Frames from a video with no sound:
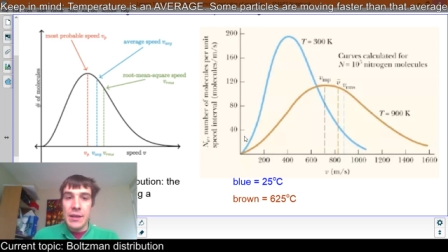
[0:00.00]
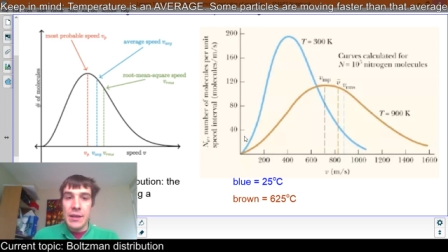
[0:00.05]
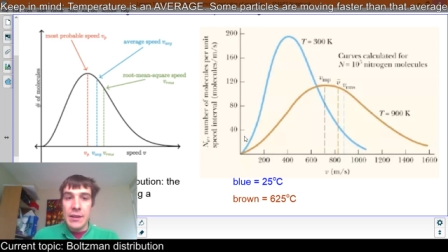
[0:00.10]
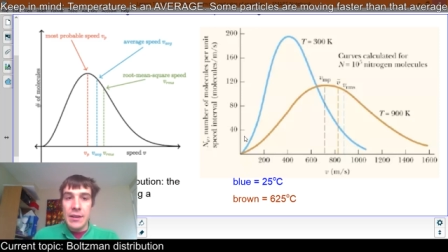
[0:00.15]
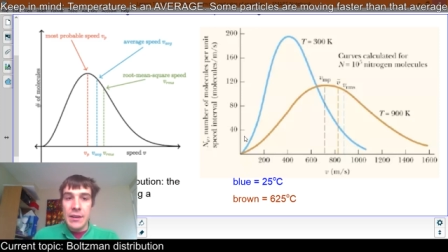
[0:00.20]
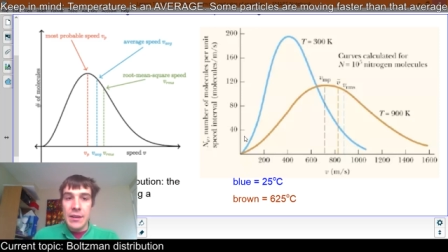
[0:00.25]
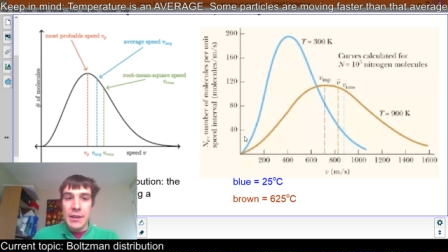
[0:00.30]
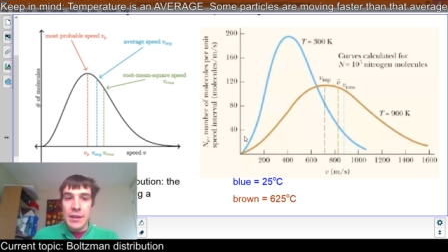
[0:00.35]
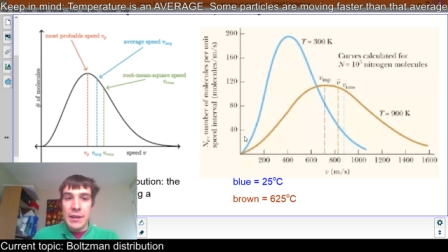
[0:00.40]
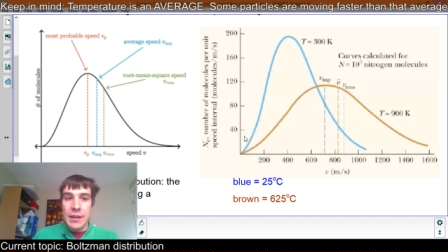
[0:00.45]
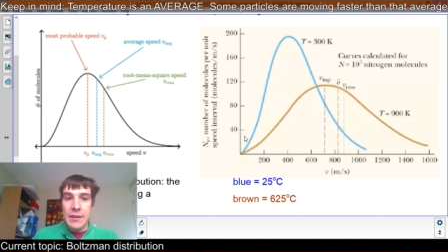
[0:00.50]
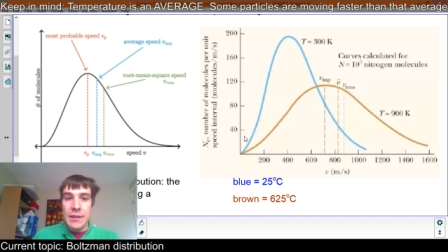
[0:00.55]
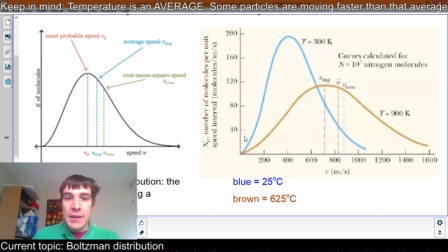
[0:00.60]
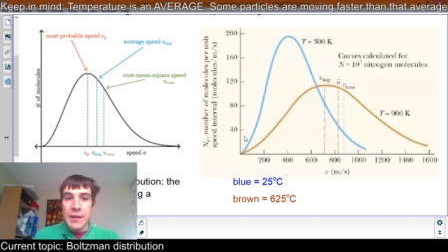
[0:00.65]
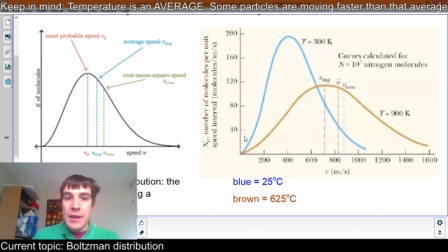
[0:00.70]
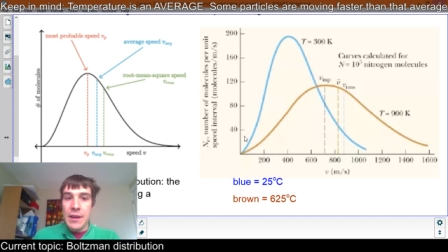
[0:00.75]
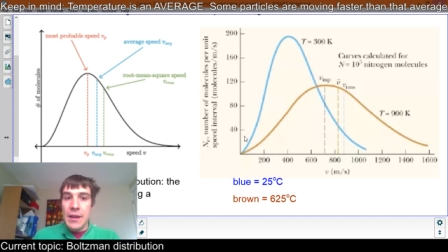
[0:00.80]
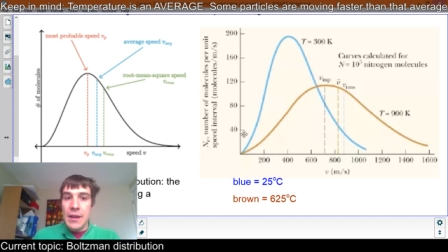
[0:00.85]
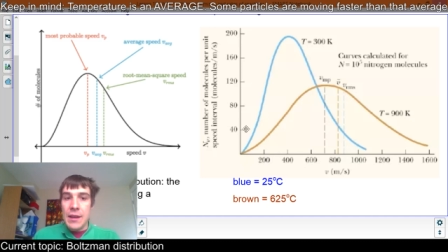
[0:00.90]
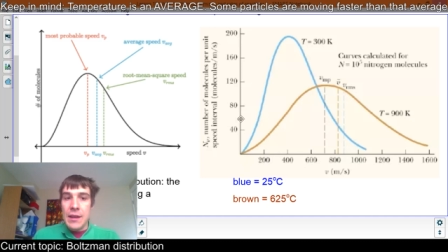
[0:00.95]
right?
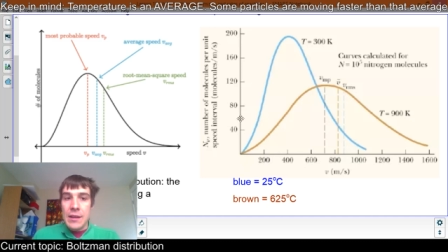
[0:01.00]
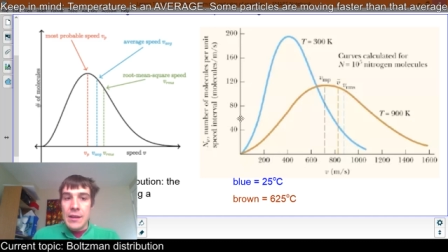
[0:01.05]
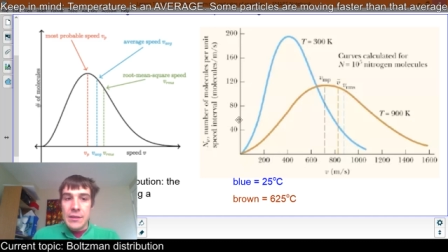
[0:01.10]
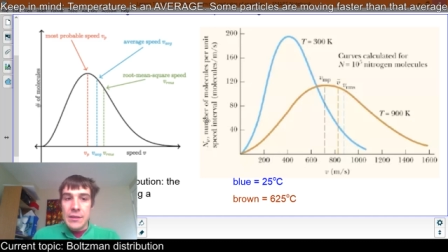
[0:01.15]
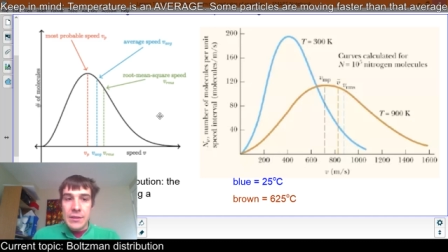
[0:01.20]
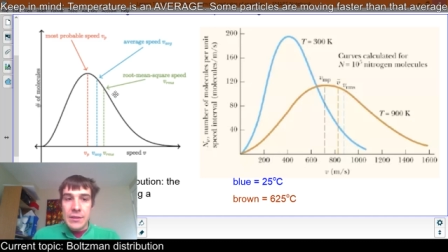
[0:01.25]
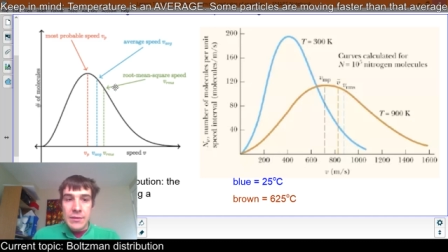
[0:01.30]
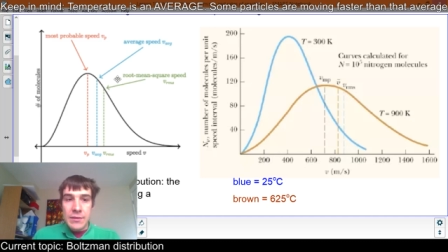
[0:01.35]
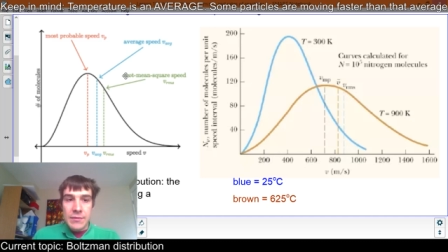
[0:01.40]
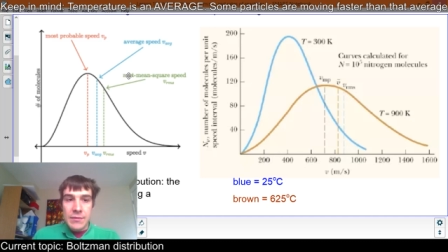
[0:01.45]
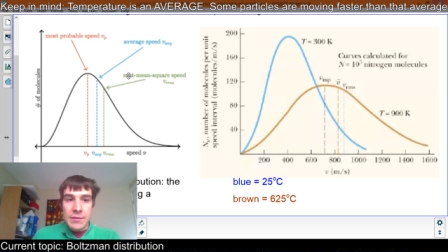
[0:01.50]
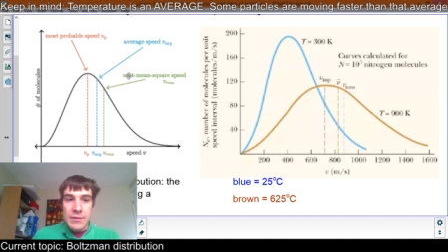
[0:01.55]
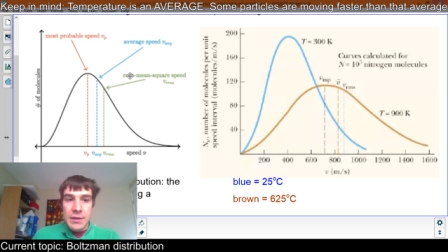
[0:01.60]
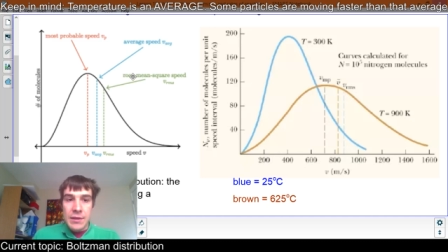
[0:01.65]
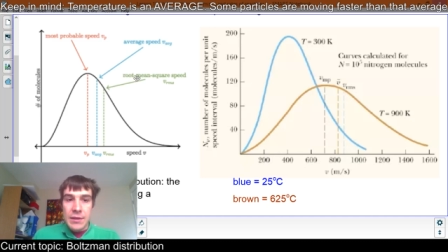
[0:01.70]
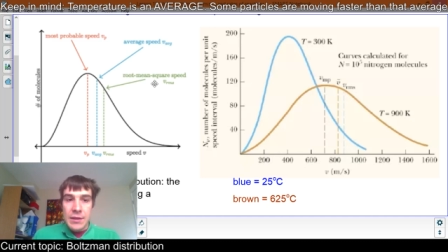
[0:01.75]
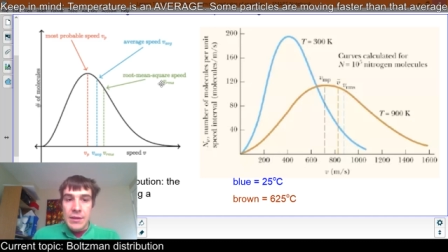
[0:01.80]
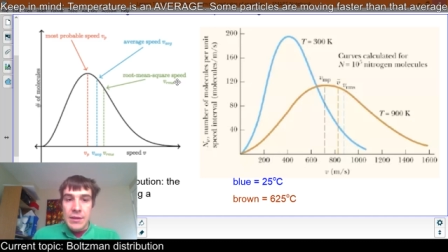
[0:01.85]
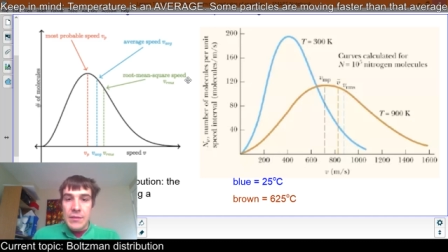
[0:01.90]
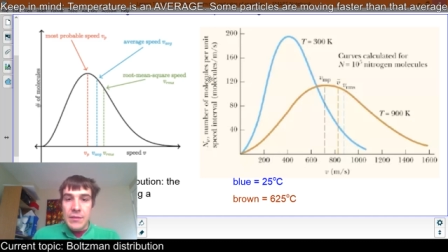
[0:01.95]
So
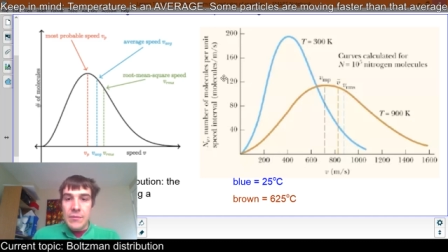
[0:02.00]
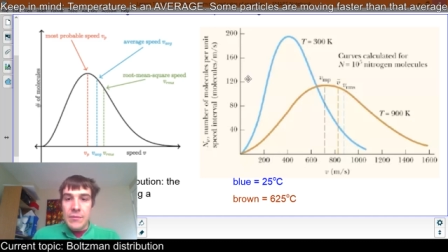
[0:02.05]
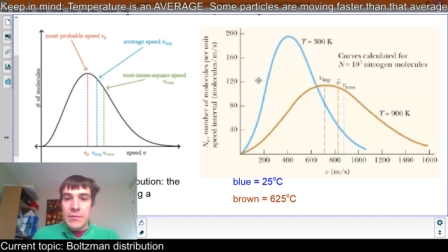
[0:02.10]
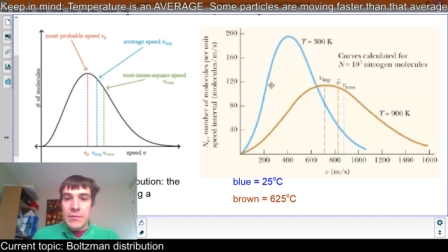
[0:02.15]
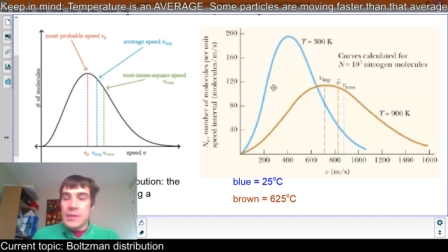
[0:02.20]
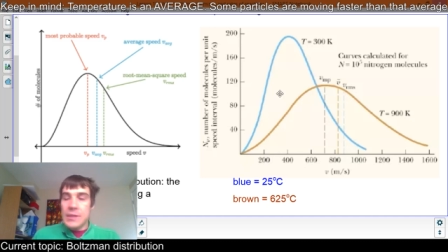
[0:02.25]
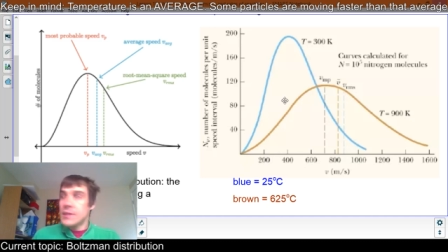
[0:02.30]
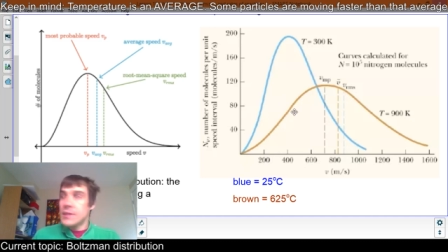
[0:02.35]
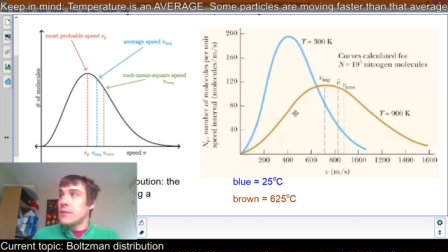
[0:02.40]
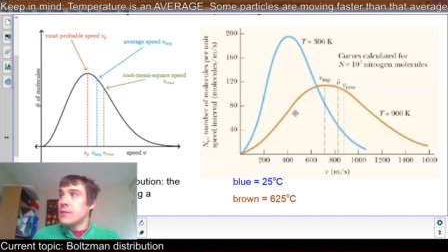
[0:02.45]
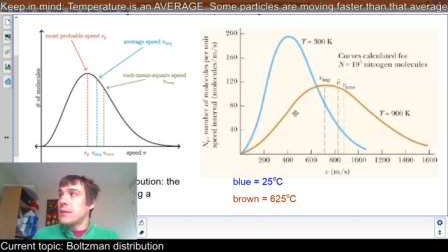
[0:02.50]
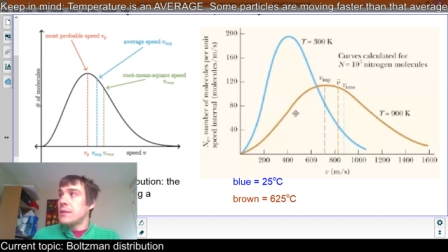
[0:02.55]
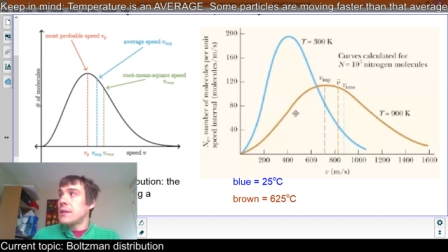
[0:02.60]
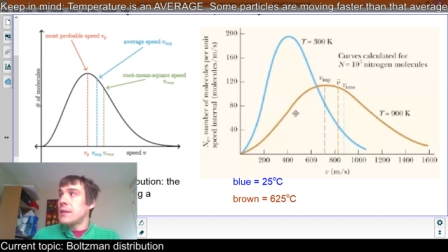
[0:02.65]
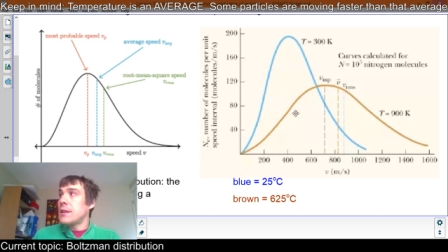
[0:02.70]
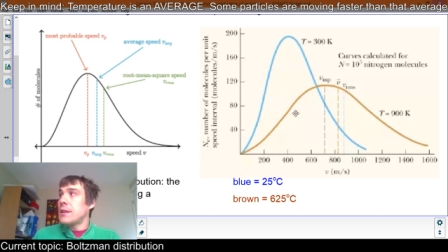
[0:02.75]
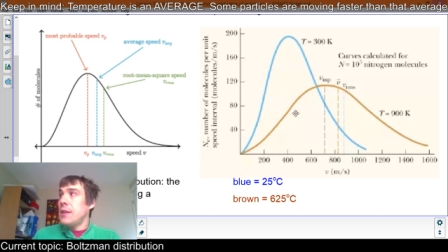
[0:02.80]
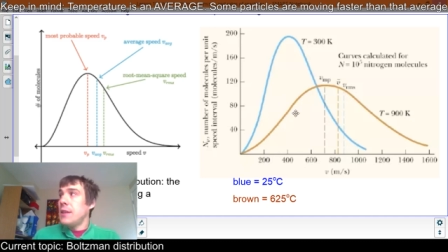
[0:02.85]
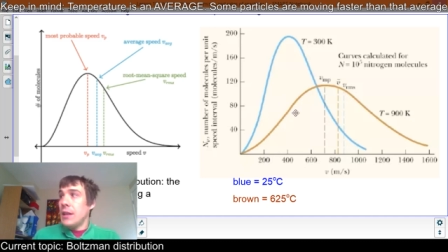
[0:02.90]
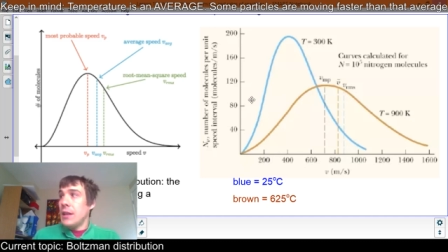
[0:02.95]
what's going
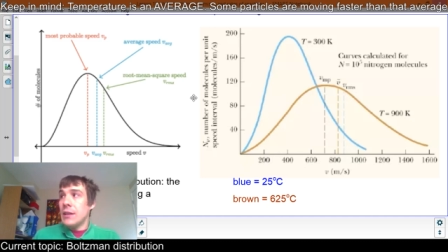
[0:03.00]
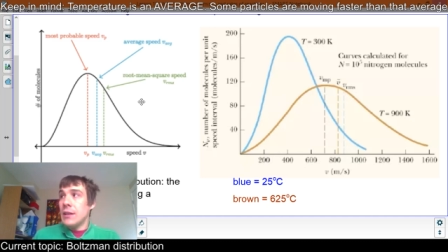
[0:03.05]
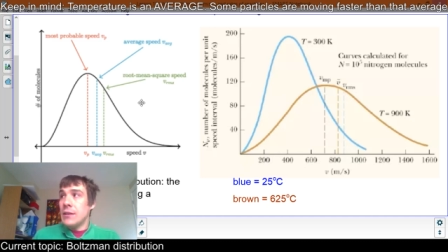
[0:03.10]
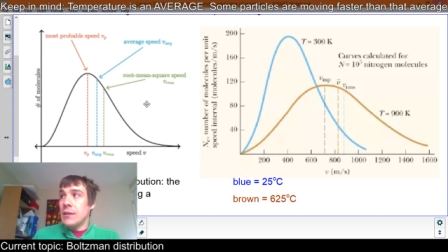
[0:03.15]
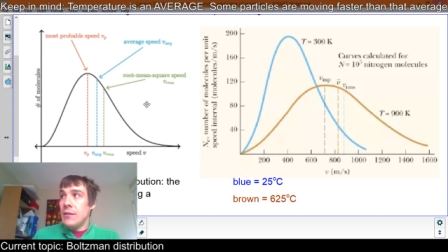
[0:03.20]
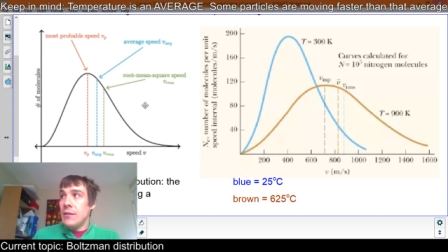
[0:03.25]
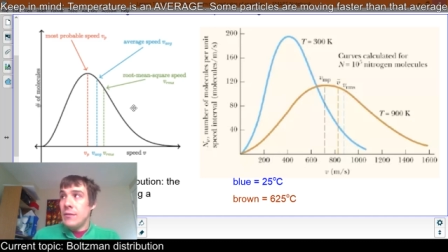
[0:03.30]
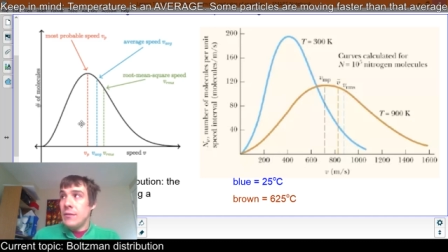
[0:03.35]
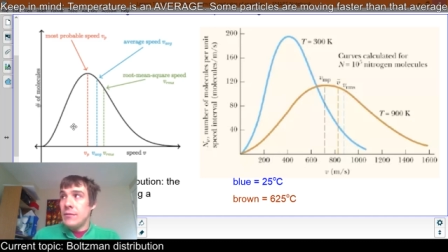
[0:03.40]
on there